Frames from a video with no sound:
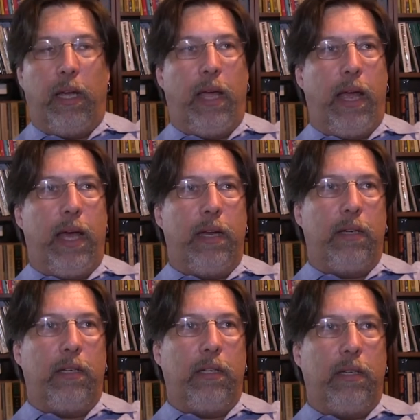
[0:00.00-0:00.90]

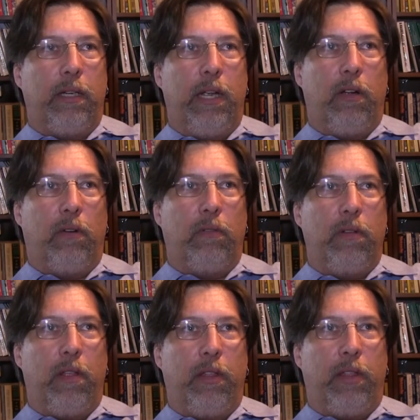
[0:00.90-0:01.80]
And
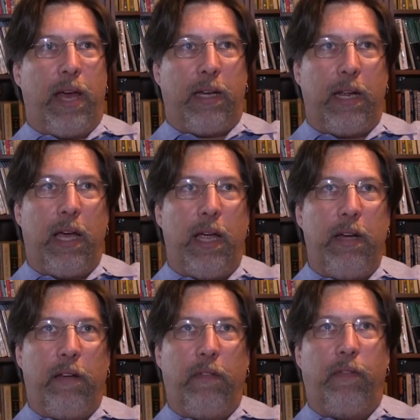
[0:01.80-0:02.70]
that
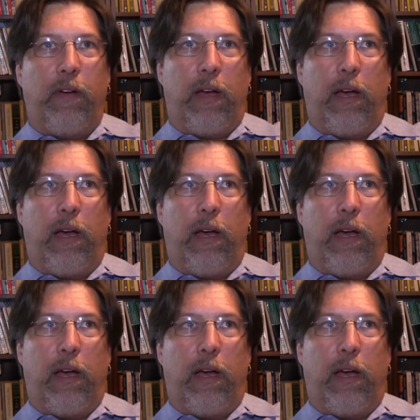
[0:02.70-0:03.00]
kind of